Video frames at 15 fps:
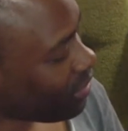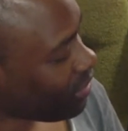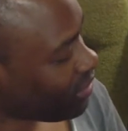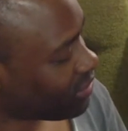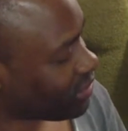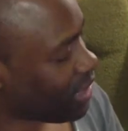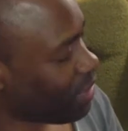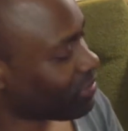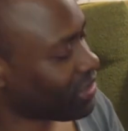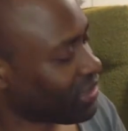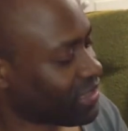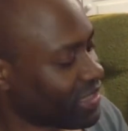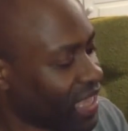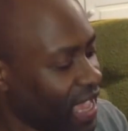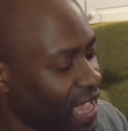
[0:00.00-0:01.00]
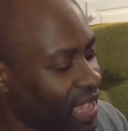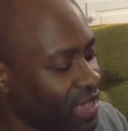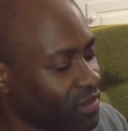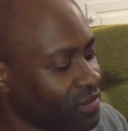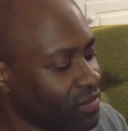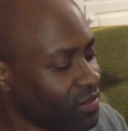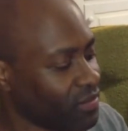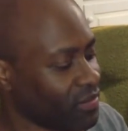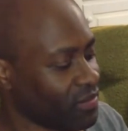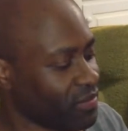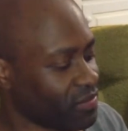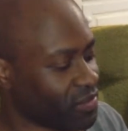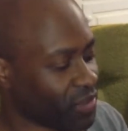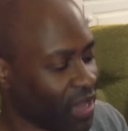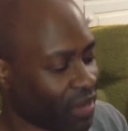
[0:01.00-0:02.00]
It comes in this can,
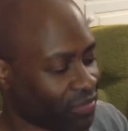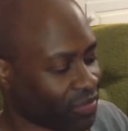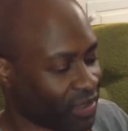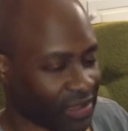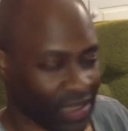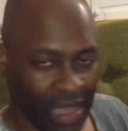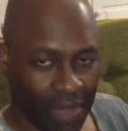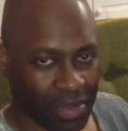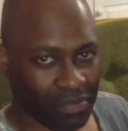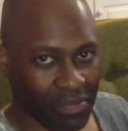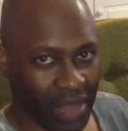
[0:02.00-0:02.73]
so I don't think they come in